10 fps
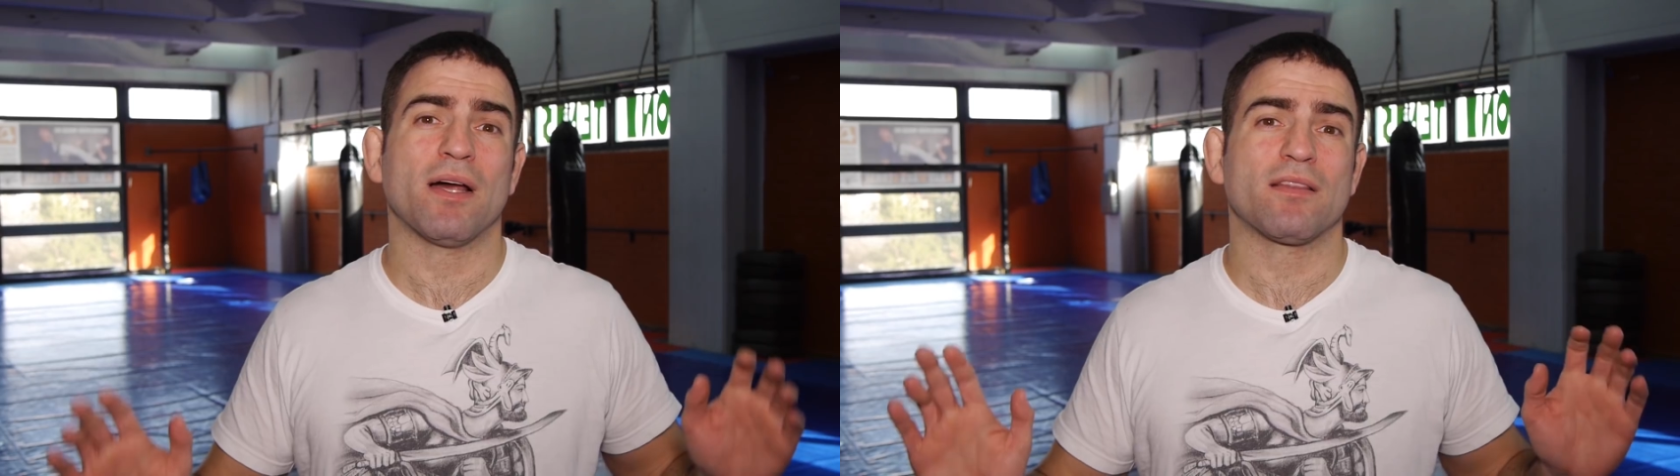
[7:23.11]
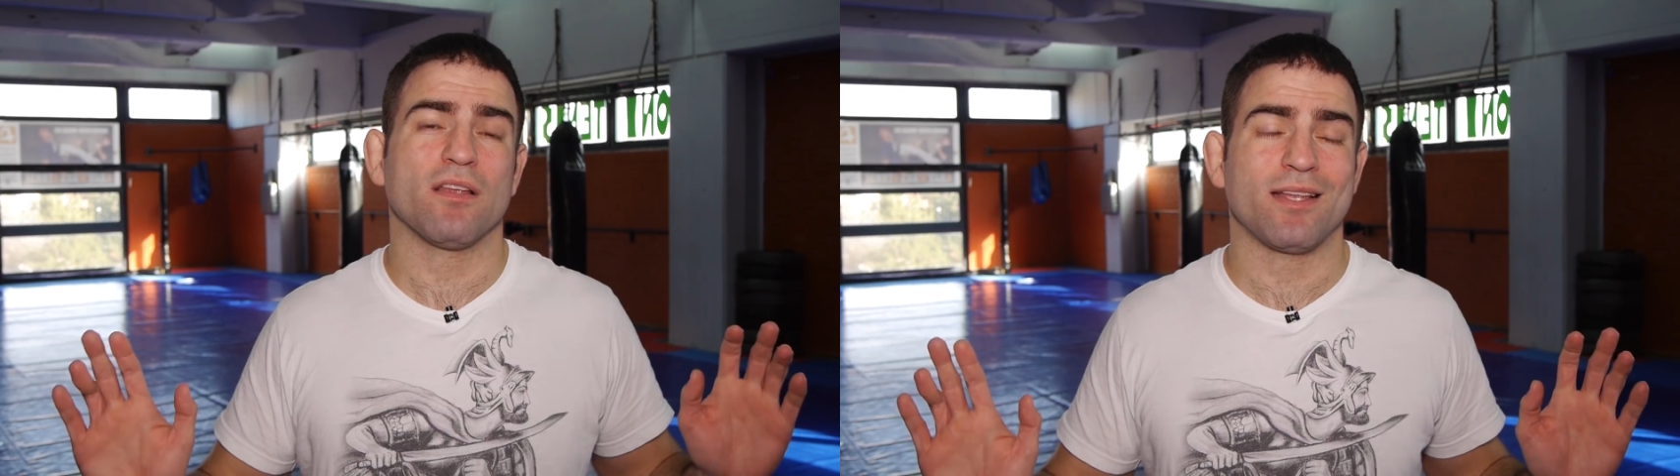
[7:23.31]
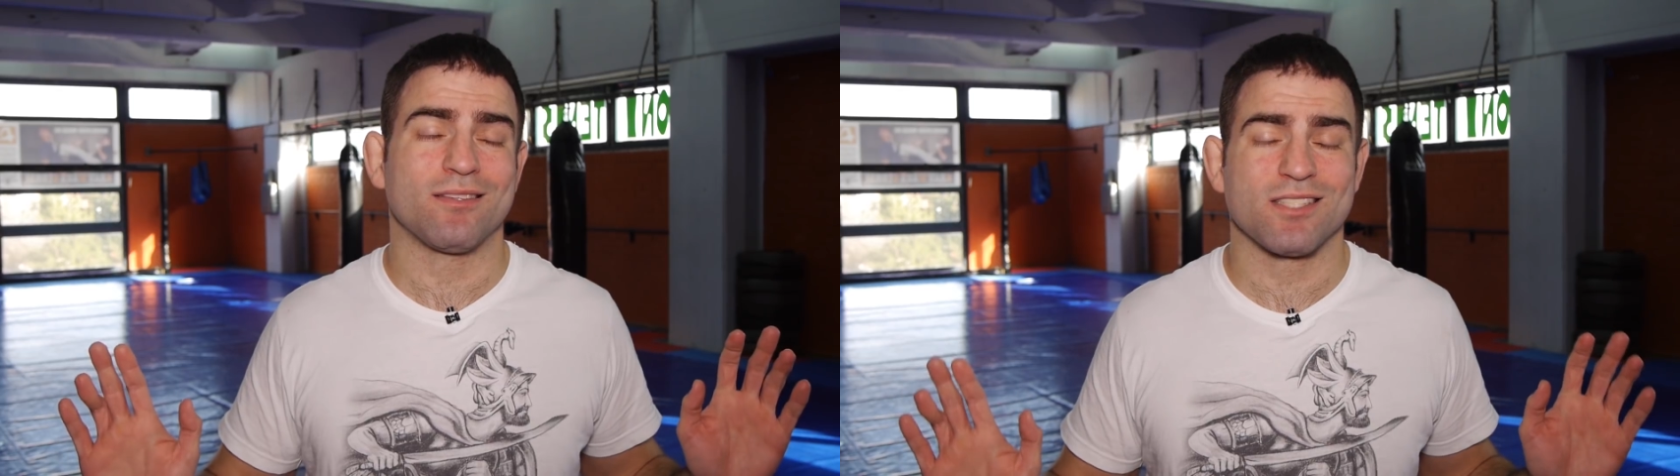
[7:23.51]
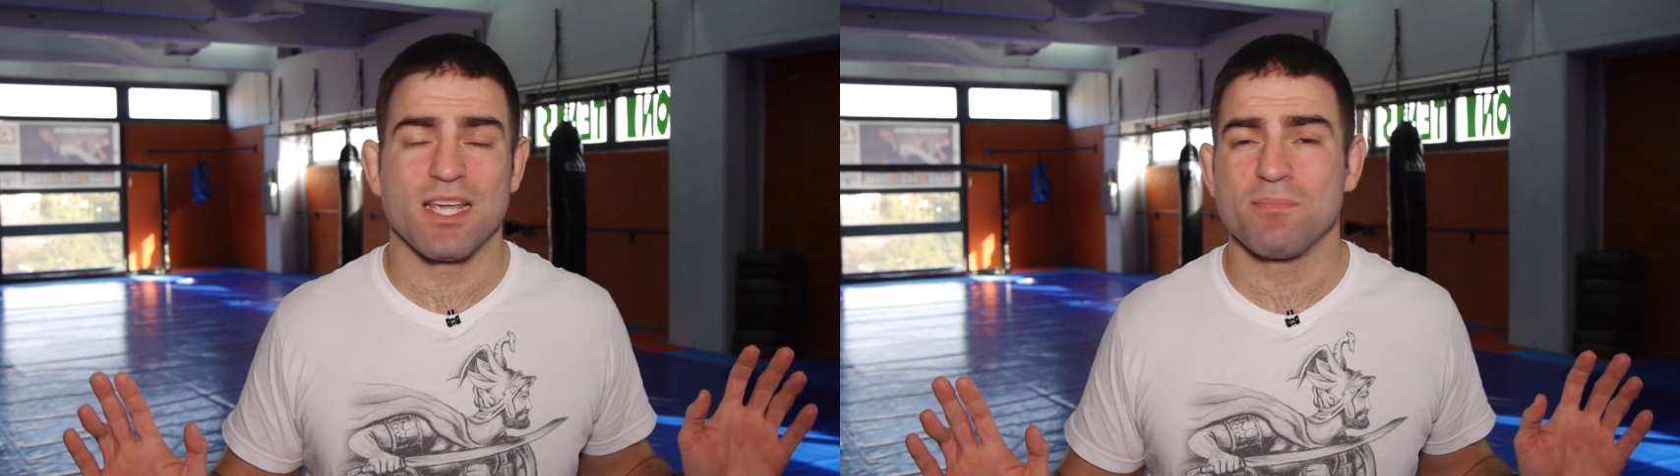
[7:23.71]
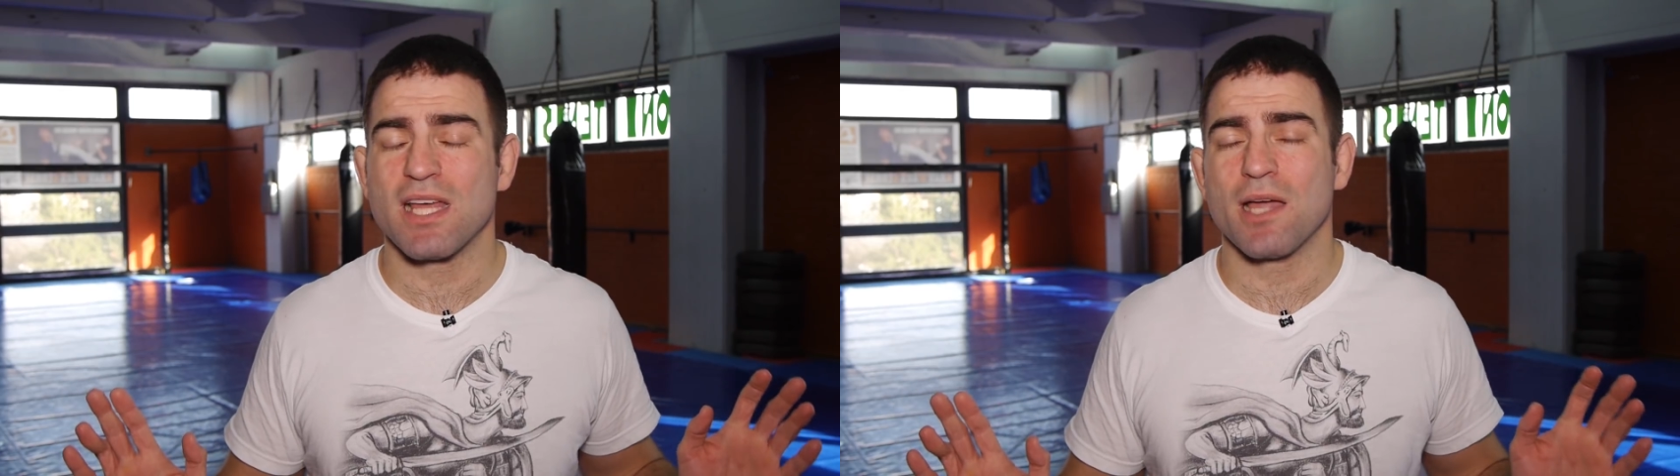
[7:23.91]
But at the
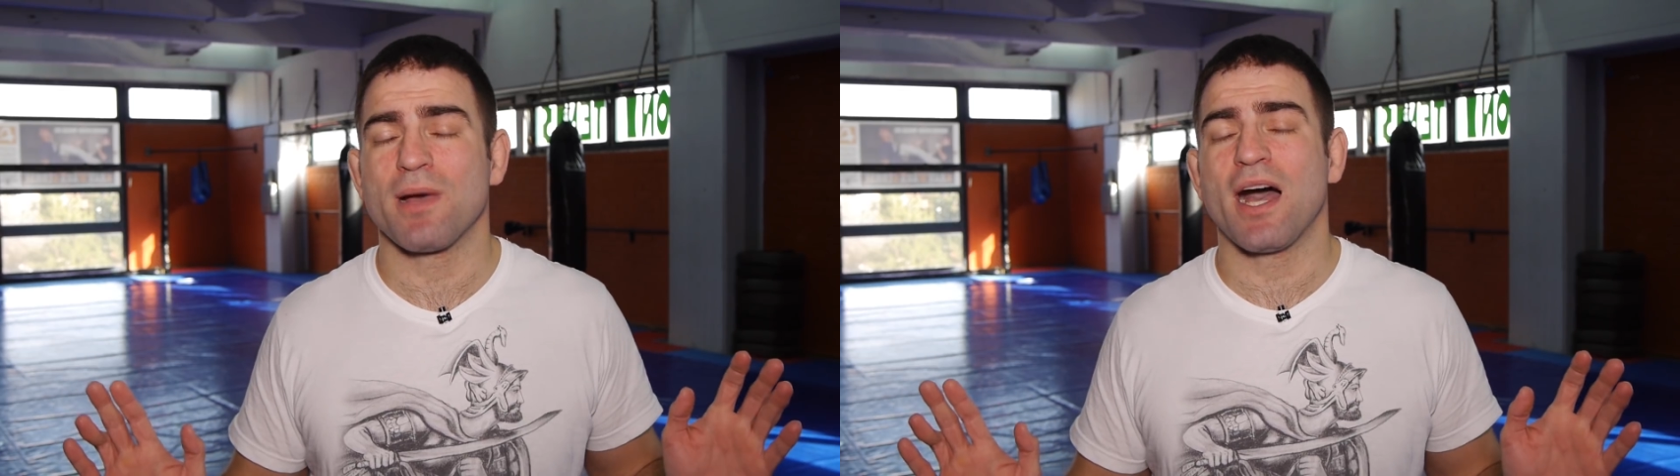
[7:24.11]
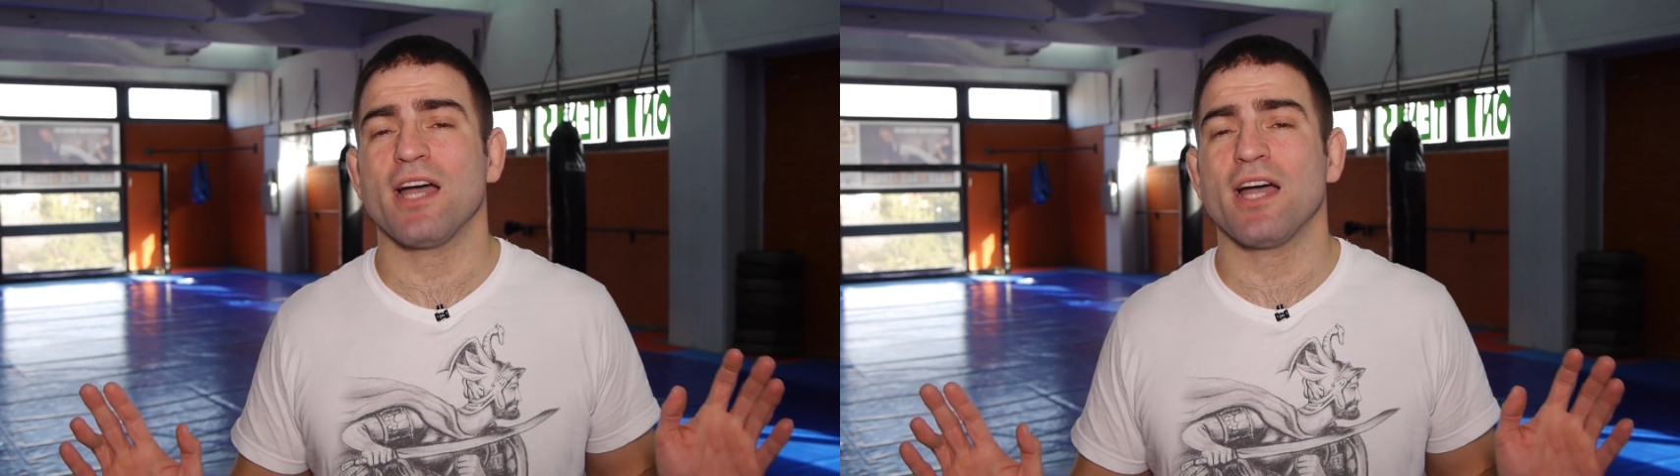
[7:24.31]
same time,